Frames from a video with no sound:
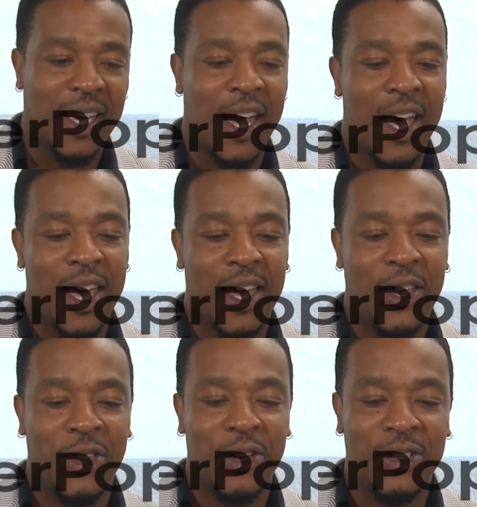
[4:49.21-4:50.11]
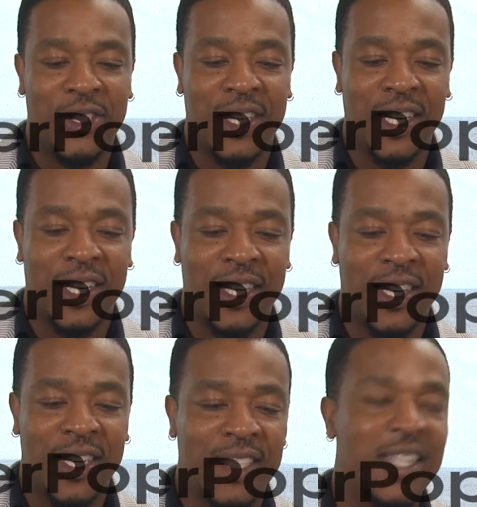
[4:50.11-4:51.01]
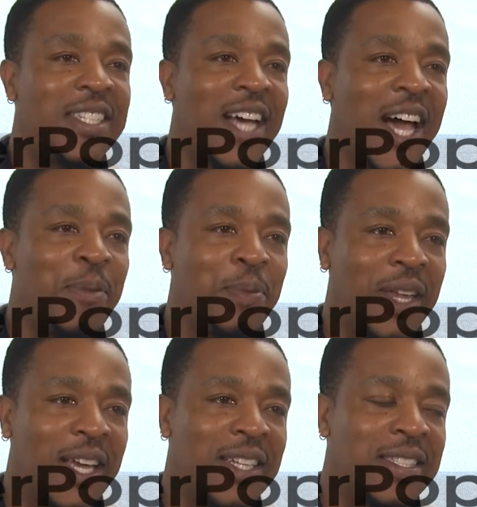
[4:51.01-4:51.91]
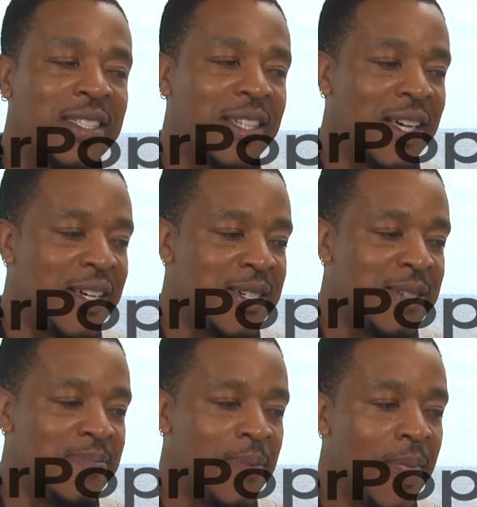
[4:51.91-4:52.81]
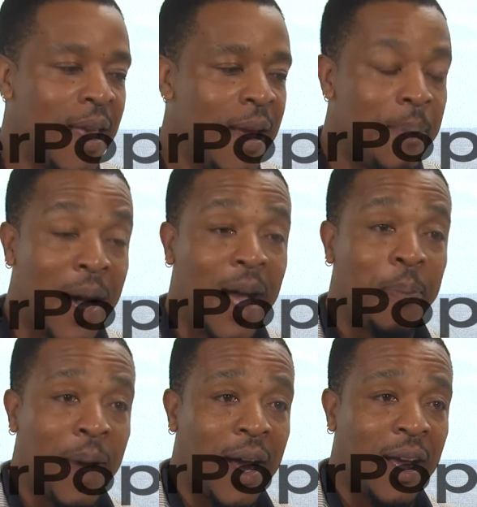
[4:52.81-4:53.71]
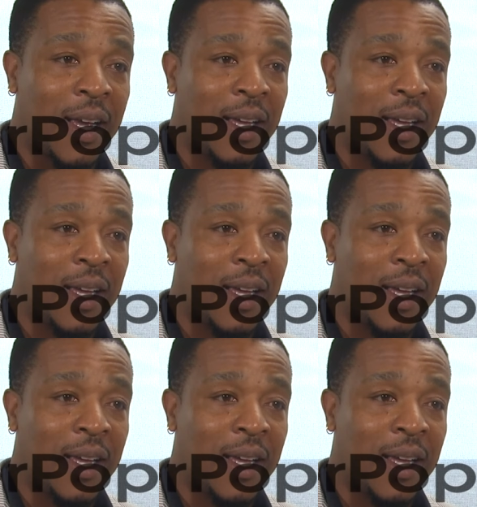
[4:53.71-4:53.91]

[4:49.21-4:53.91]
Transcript: Uh, there's the, the, the, the, Thai place, um, Pok Pok,